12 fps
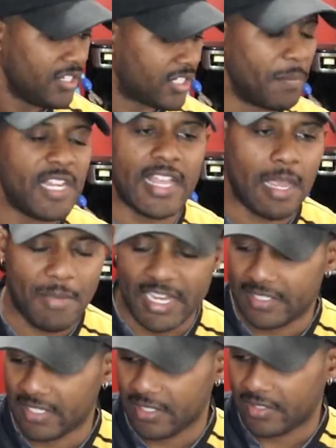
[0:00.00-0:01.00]
To me, that
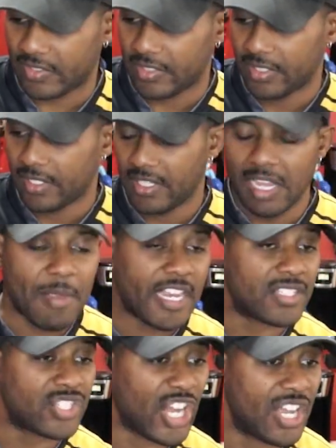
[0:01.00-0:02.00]
makes sense. It
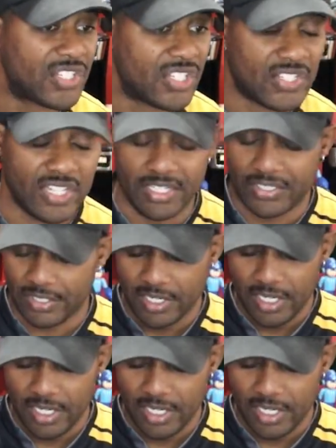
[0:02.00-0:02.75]
makes tons of sense.